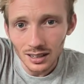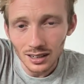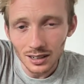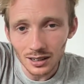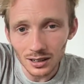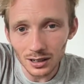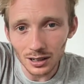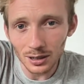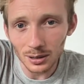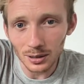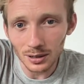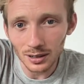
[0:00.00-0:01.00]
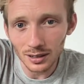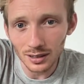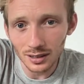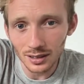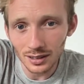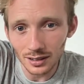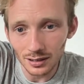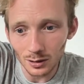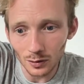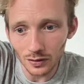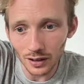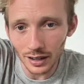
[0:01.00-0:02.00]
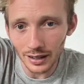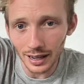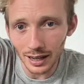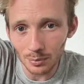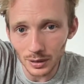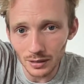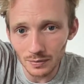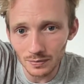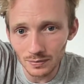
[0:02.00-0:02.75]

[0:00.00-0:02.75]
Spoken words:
Oh, I'm so fucking happy.